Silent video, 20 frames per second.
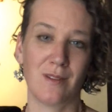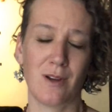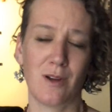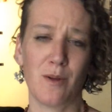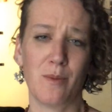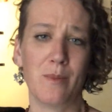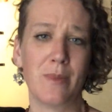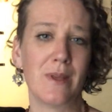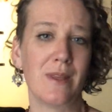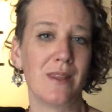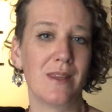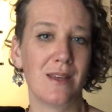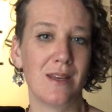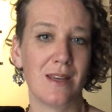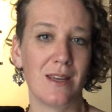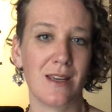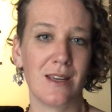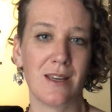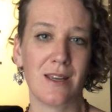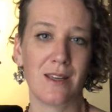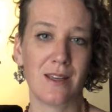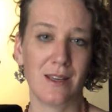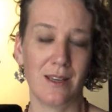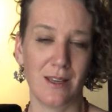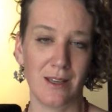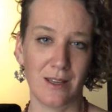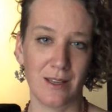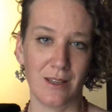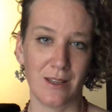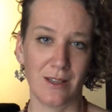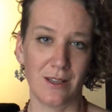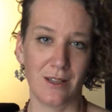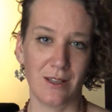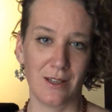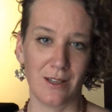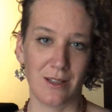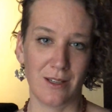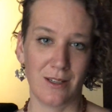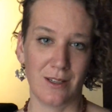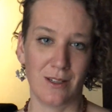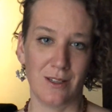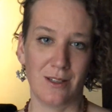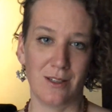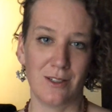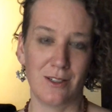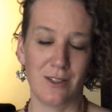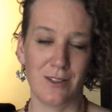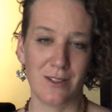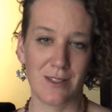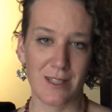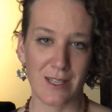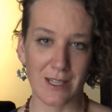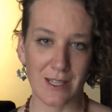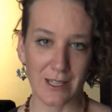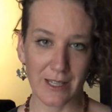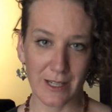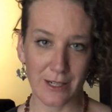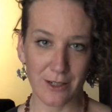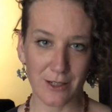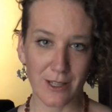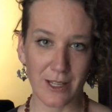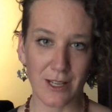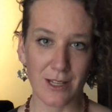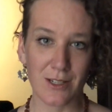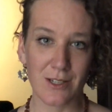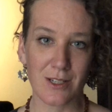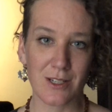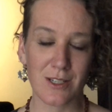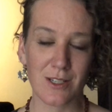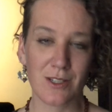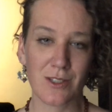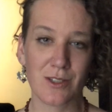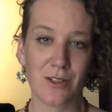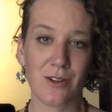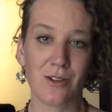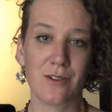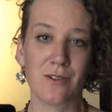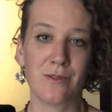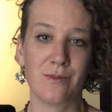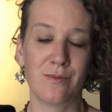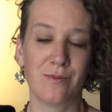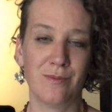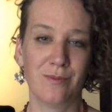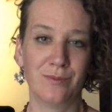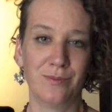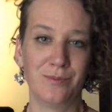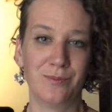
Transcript: our ability to see clearly, to discern.